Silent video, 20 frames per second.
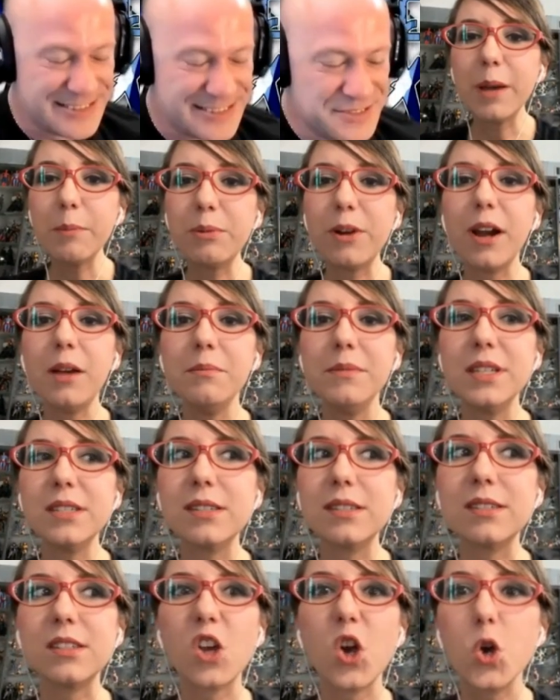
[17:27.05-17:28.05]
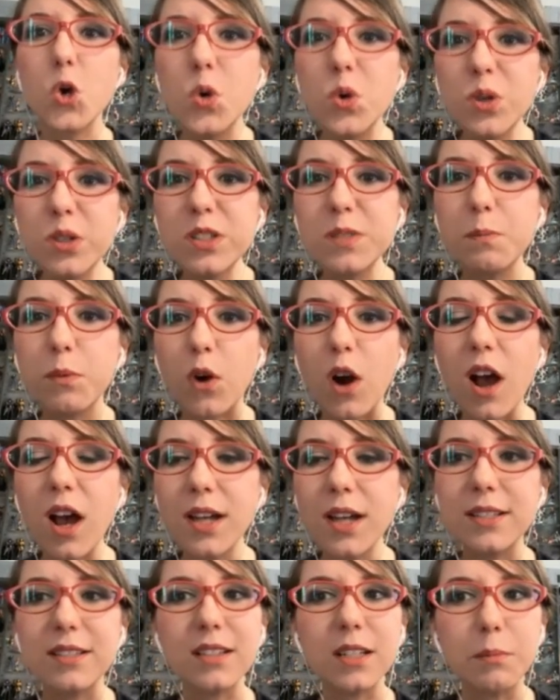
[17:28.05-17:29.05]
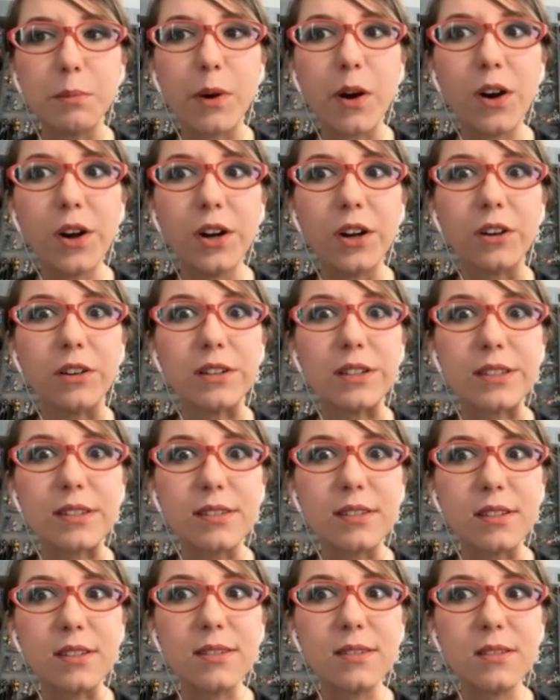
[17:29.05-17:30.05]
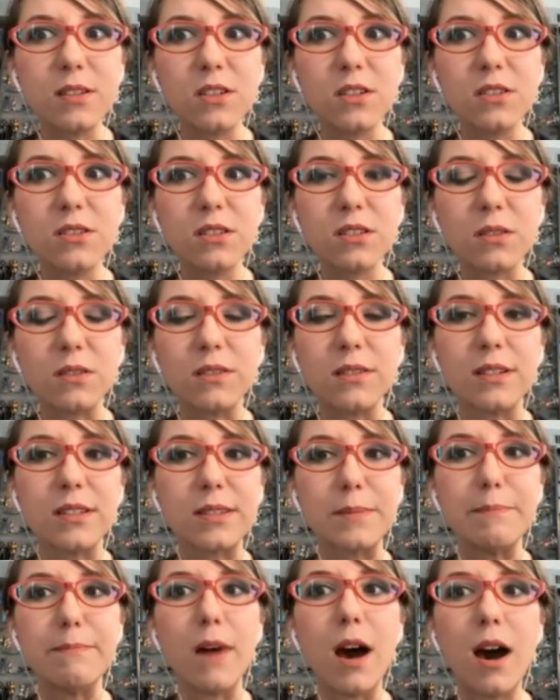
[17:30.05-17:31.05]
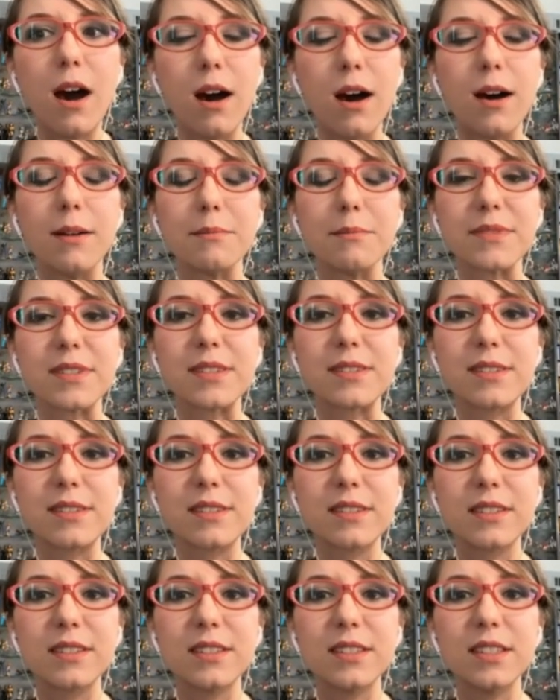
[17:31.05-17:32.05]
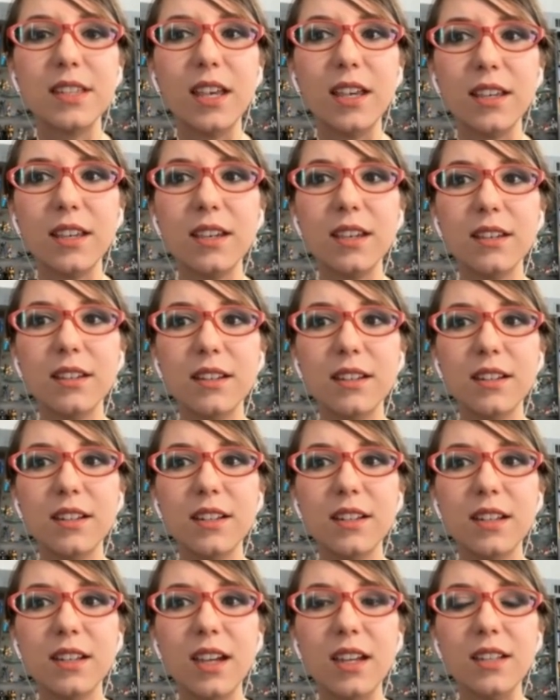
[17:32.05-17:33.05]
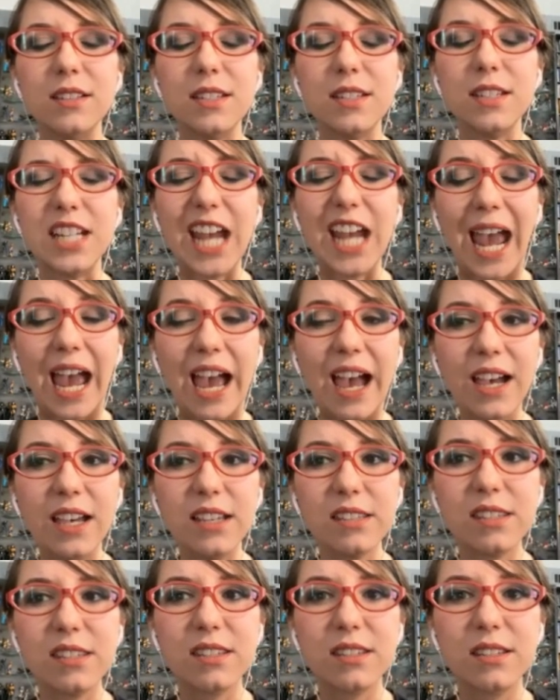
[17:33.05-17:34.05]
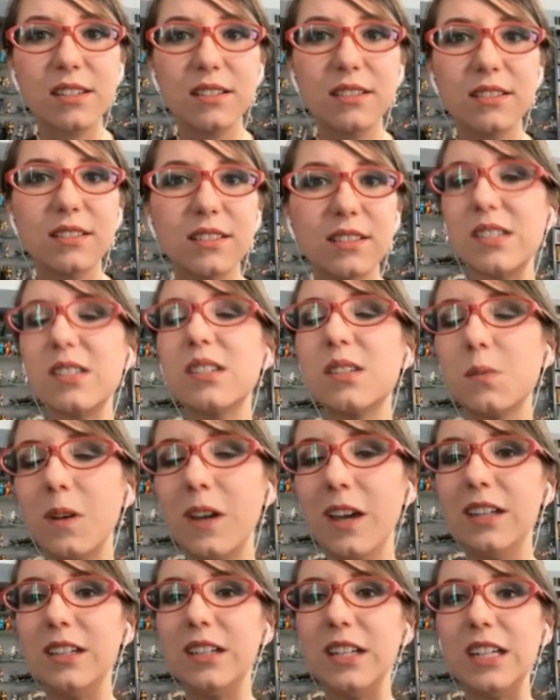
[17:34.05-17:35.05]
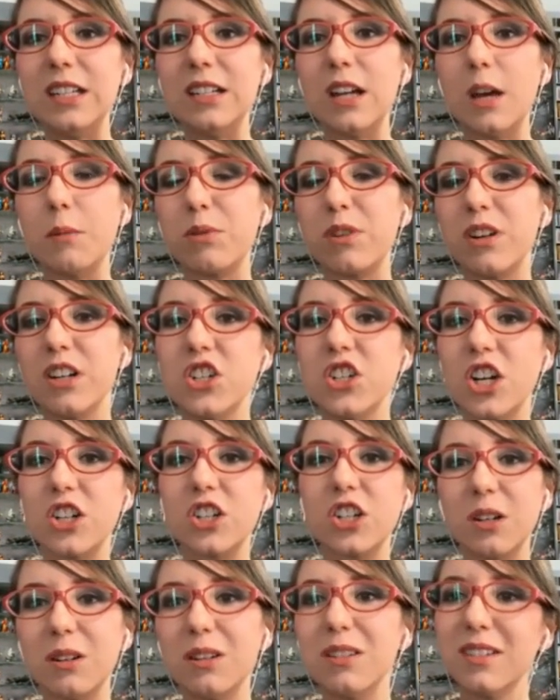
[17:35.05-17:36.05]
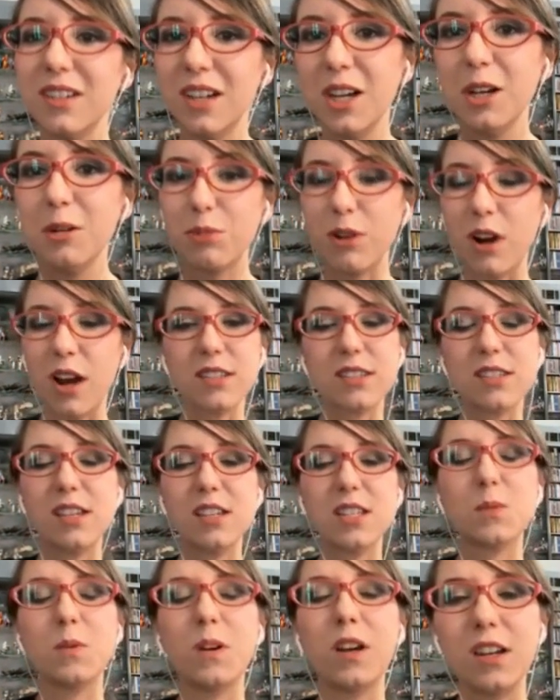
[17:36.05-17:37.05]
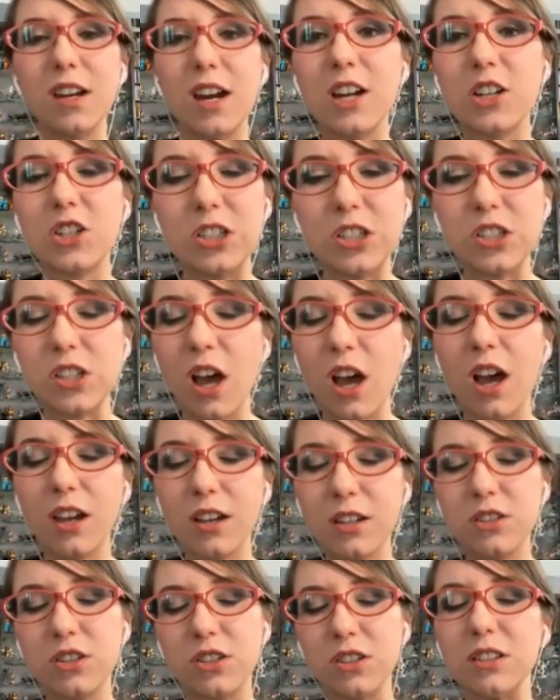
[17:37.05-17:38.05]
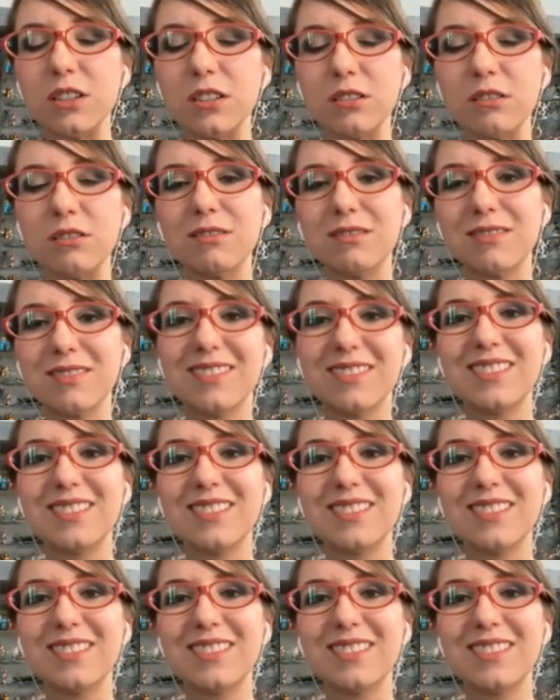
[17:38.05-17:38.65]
My problem is whose bra did he borrow? His sister's or his mom's? Like, and did he ask? This is why I need a prejudging process where I can actually talk to